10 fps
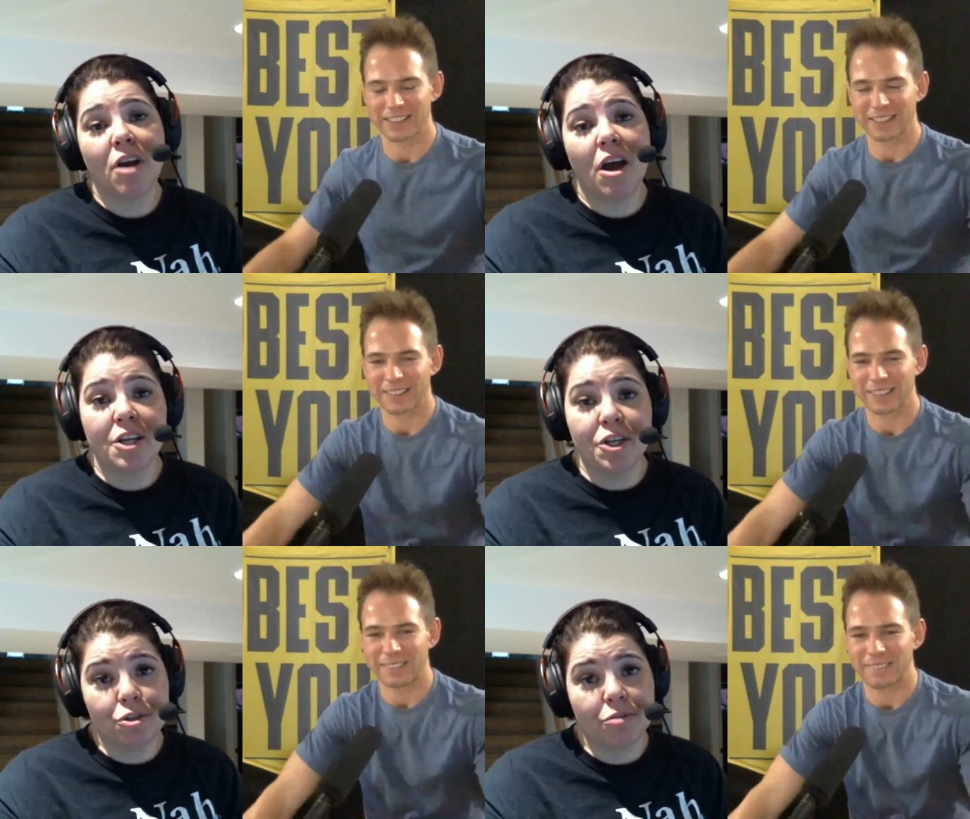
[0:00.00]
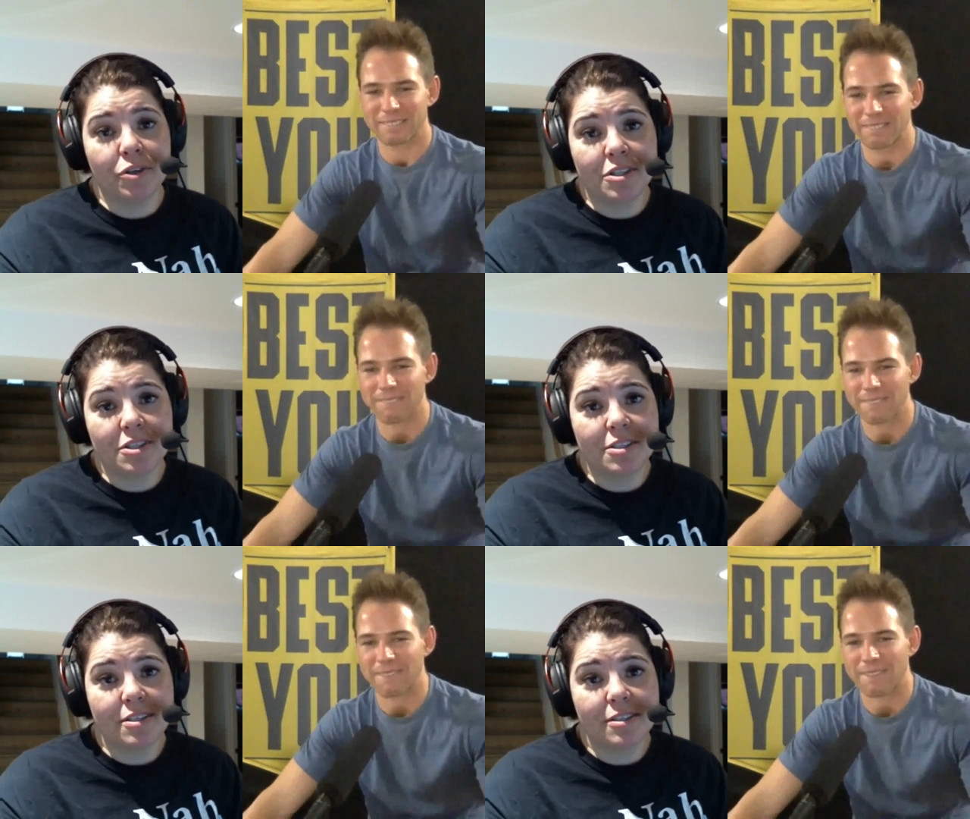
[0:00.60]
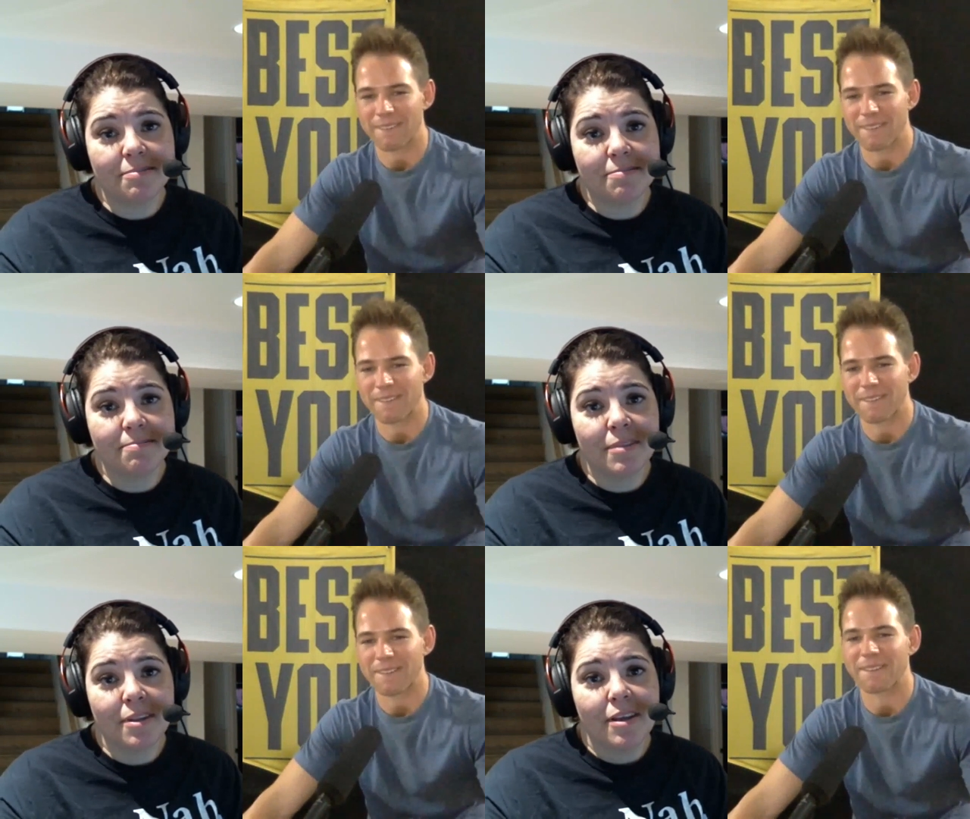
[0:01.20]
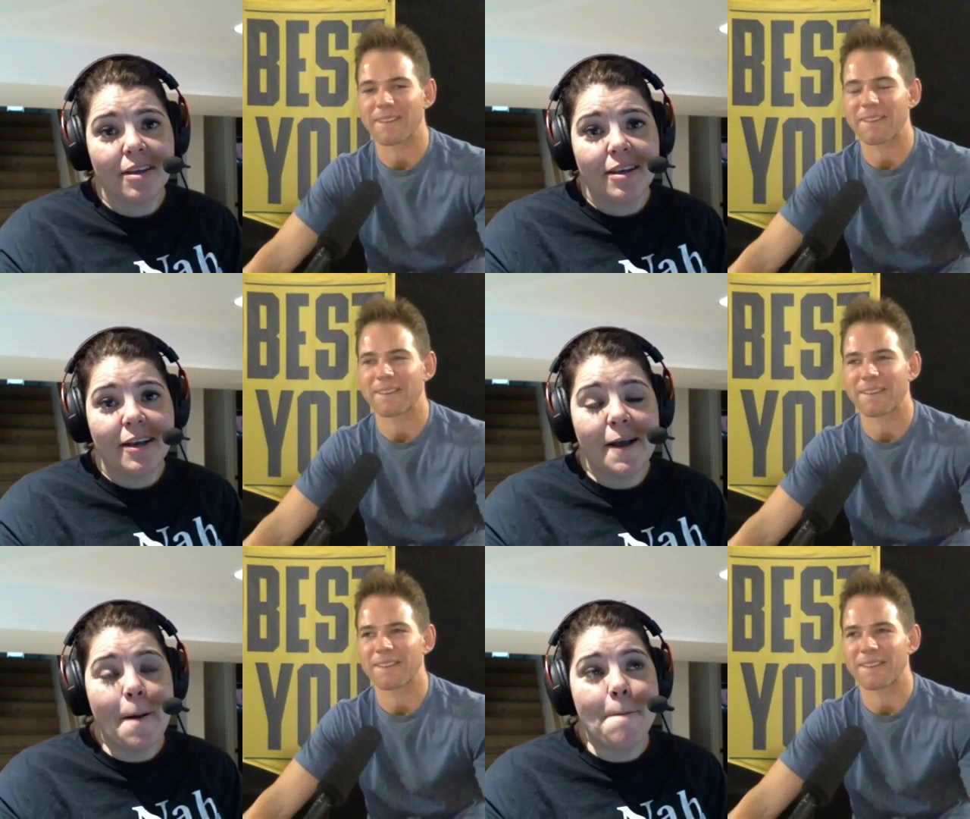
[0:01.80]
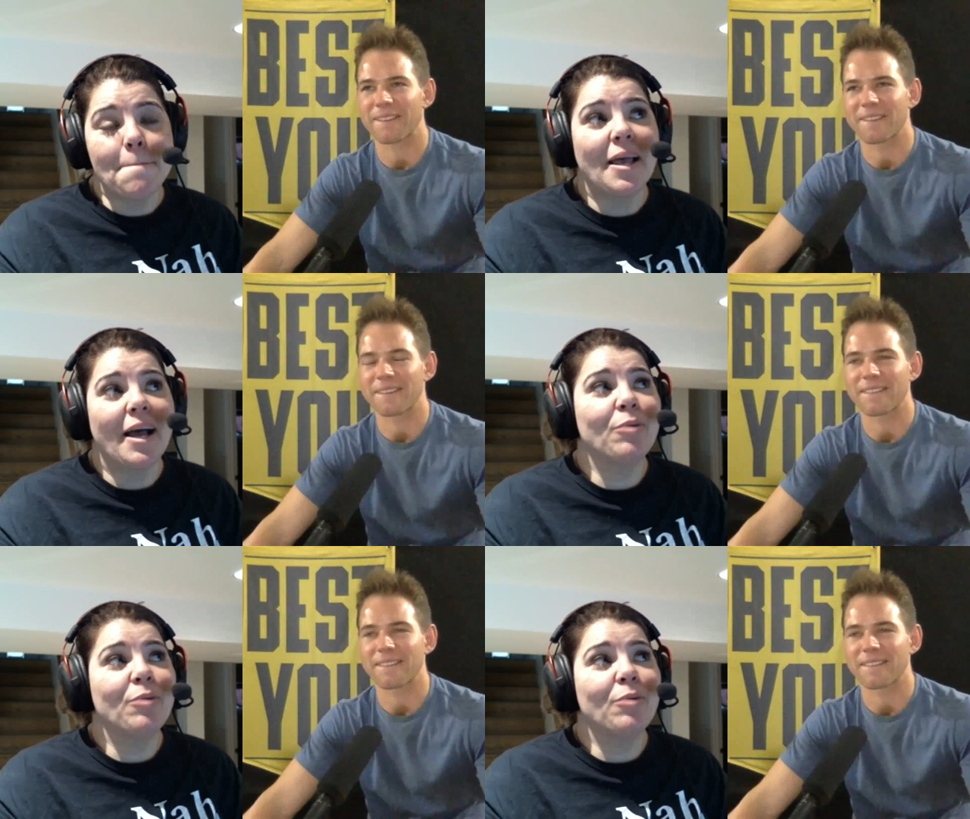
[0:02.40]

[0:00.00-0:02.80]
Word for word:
Speaker 1: they're not introverts. Um,